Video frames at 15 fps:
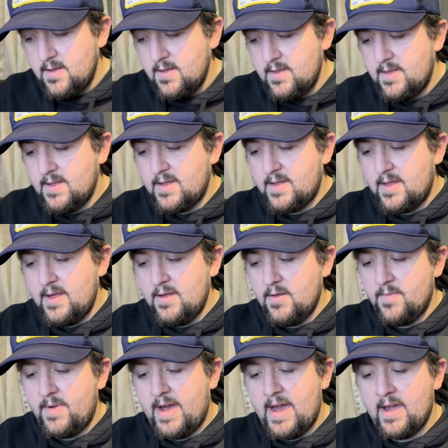the steel
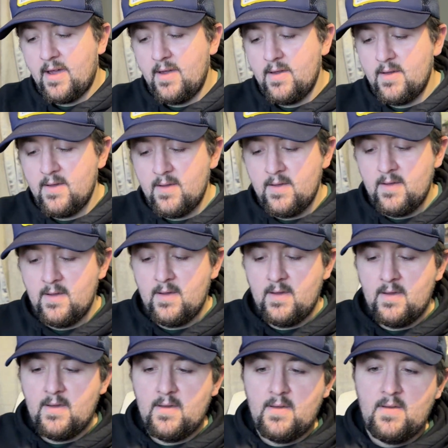back
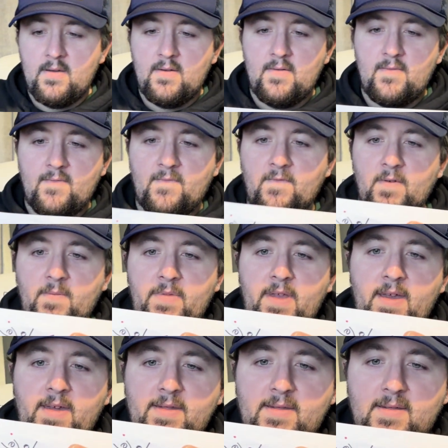from
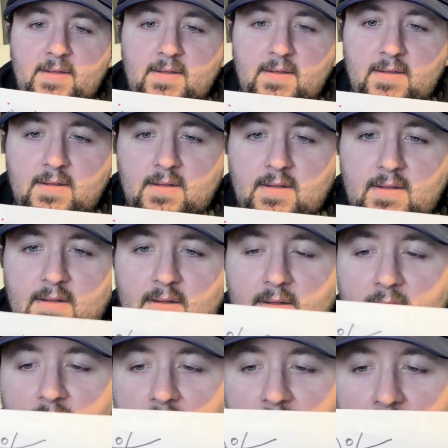this
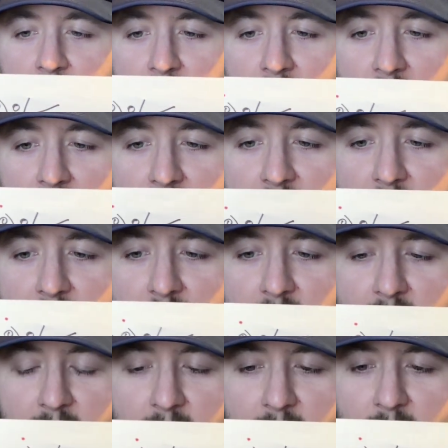to this,
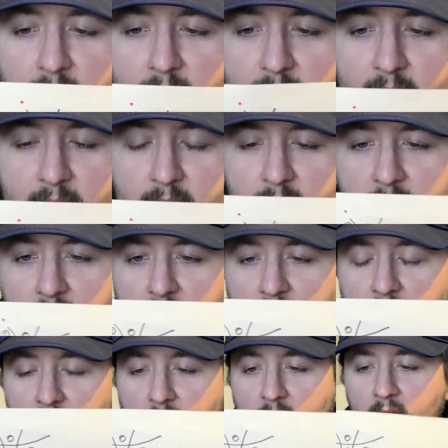
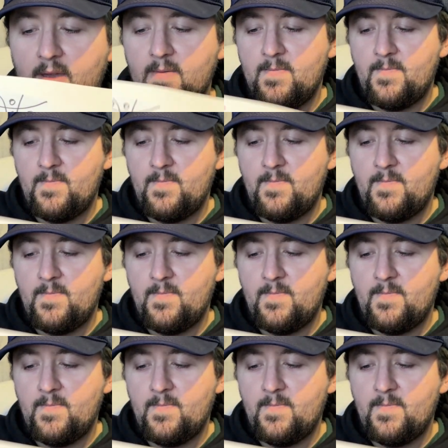right?